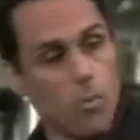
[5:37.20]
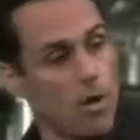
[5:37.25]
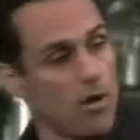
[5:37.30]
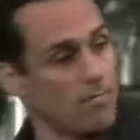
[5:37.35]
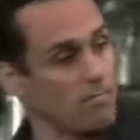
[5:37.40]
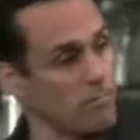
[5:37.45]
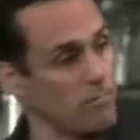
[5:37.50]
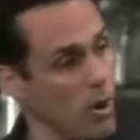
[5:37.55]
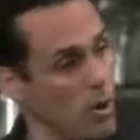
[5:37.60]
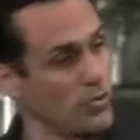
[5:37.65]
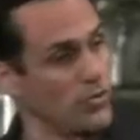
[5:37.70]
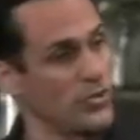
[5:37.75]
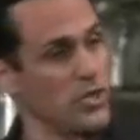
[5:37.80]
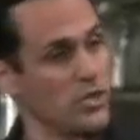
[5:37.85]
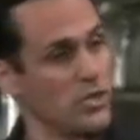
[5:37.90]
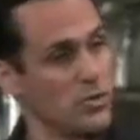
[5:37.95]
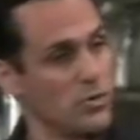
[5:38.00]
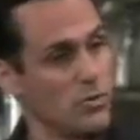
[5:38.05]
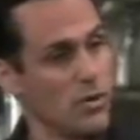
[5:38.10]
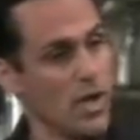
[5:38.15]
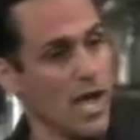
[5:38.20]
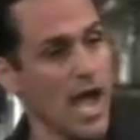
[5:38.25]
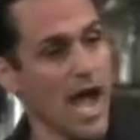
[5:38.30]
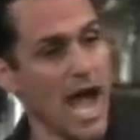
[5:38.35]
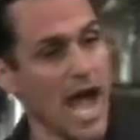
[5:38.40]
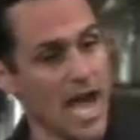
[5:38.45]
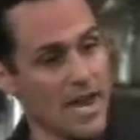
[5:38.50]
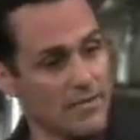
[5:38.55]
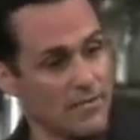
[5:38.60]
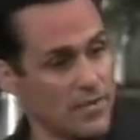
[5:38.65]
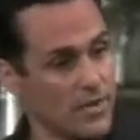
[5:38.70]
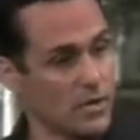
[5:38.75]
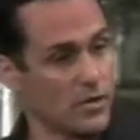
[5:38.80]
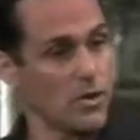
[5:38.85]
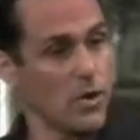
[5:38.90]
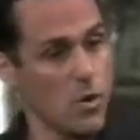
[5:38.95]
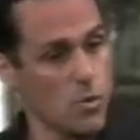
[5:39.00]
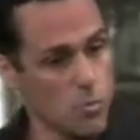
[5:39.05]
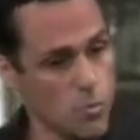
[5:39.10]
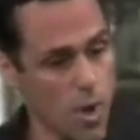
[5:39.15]
I want both of you out of
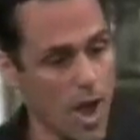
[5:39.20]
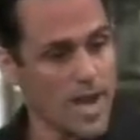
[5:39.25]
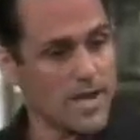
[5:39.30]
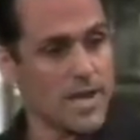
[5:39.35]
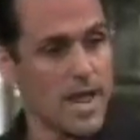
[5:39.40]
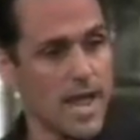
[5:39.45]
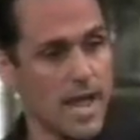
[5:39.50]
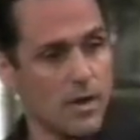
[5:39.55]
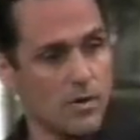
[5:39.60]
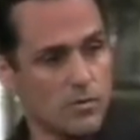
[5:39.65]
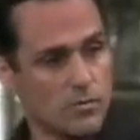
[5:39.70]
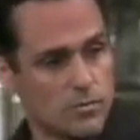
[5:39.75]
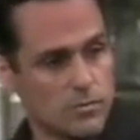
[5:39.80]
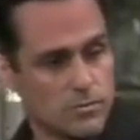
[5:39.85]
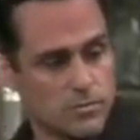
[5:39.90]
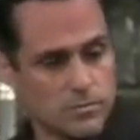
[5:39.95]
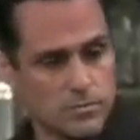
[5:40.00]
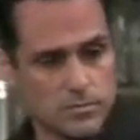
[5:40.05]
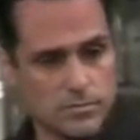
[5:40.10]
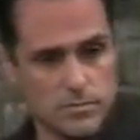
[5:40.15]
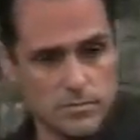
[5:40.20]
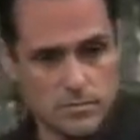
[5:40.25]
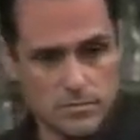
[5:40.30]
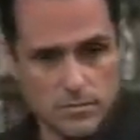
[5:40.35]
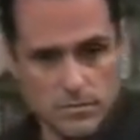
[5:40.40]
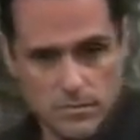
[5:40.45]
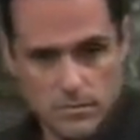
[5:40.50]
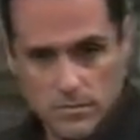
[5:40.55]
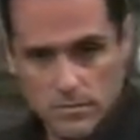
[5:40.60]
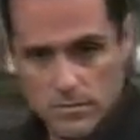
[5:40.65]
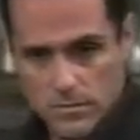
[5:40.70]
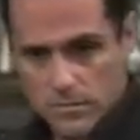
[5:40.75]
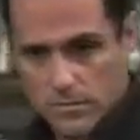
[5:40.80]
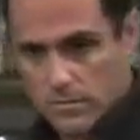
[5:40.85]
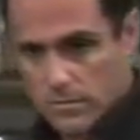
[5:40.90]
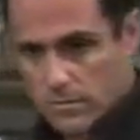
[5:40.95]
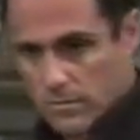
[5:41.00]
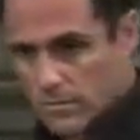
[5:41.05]
here right now. Actually,